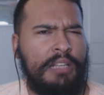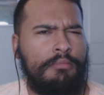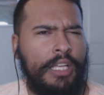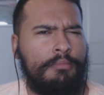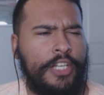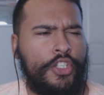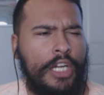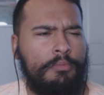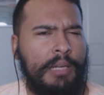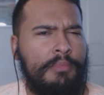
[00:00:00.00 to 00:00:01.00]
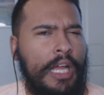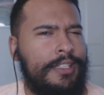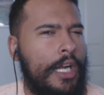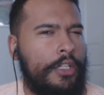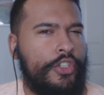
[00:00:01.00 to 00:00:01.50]
on like my channel, but I'm not
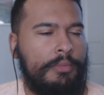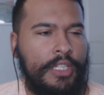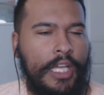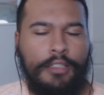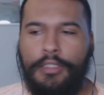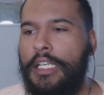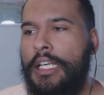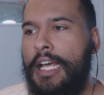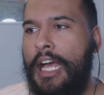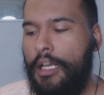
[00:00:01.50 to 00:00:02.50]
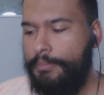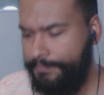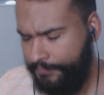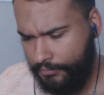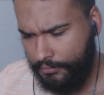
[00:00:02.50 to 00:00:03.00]
entirely sure about that.
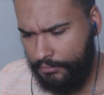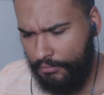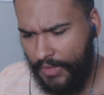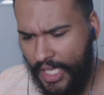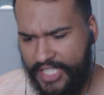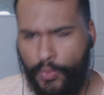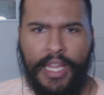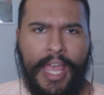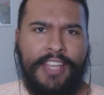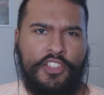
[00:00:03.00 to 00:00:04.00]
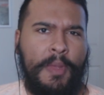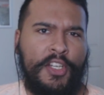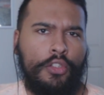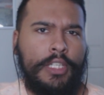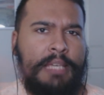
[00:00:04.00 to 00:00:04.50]
As well as a
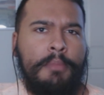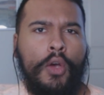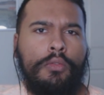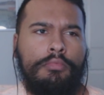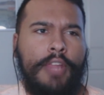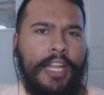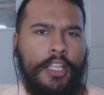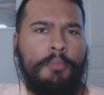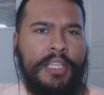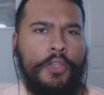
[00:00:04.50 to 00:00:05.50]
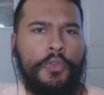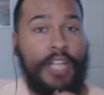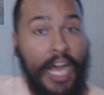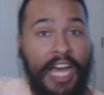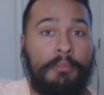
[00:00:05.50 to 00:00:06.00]
special emote that can be used
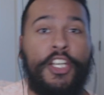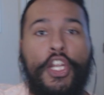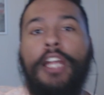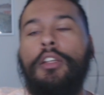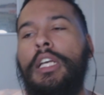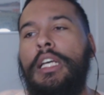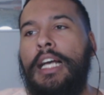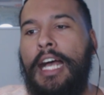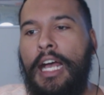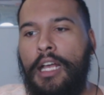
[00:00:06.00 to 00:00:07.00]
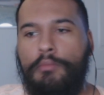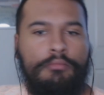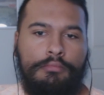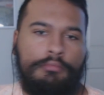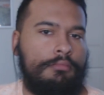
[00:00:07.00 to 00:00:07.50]
on my channel.
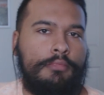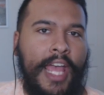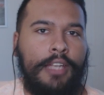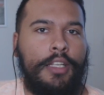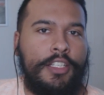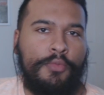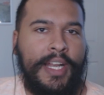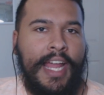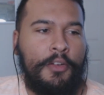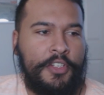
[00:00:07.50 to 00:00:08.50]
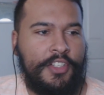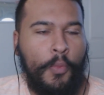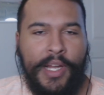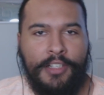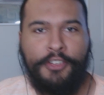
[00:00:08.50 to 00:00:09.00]
That is right now just a
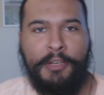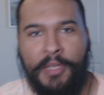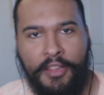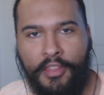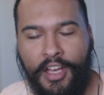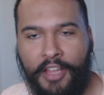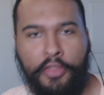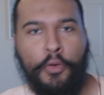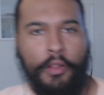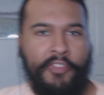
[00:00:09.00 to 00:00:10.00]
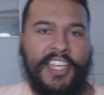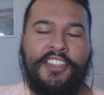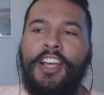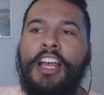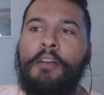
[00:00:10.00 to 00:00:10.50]
weird, creepy thrall
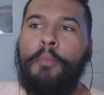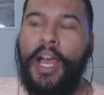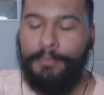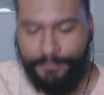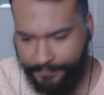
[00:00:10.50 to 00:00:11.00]
face. But